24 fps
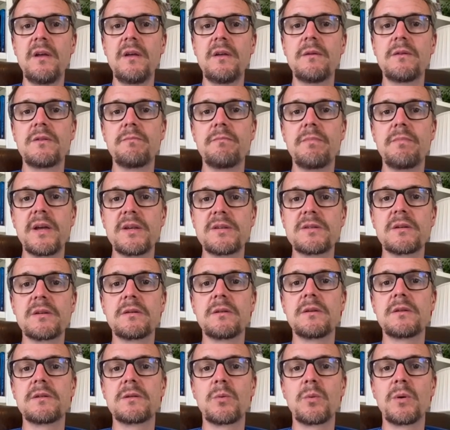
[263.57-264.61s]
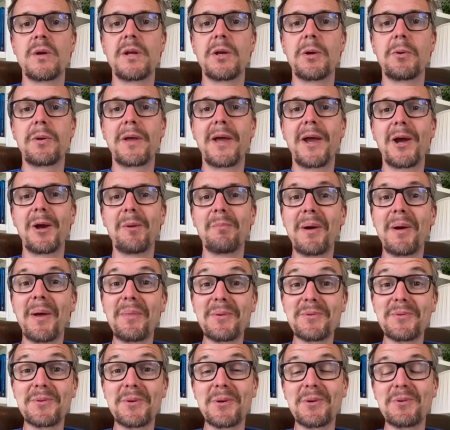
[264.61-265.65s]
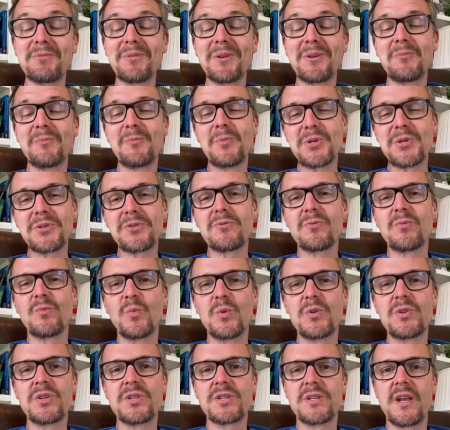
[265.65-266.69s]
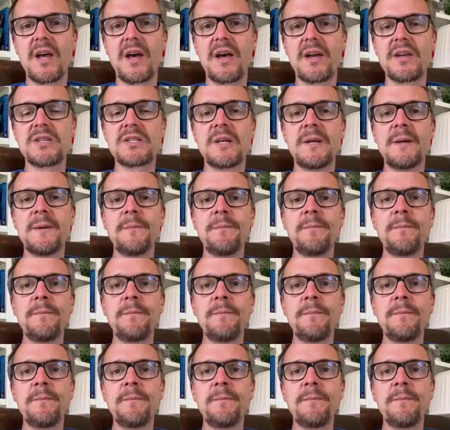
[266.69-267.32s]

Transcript: basically to where you don't care about the surgery, which is nice.